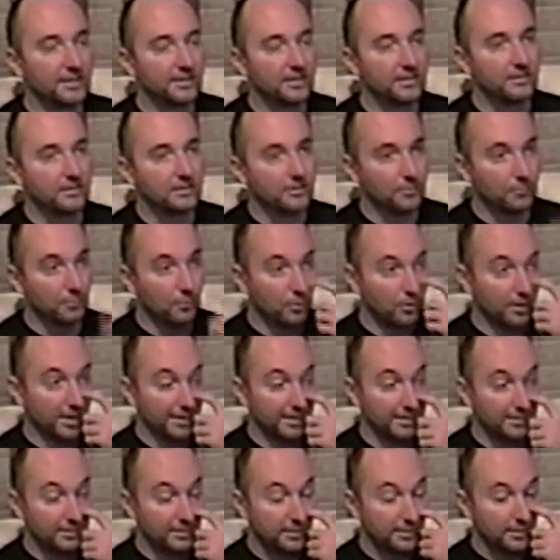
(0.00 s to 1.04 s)
And the
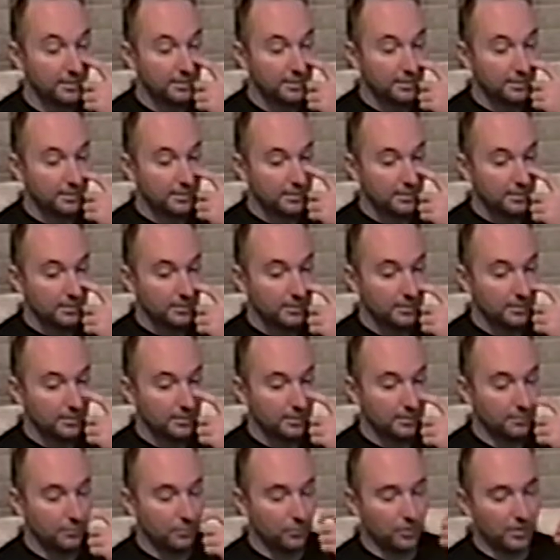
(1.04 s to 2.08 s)
more I,
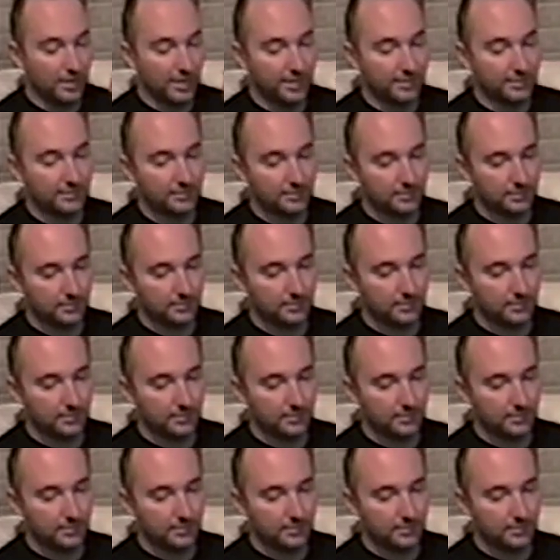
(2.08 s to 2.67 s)
the more I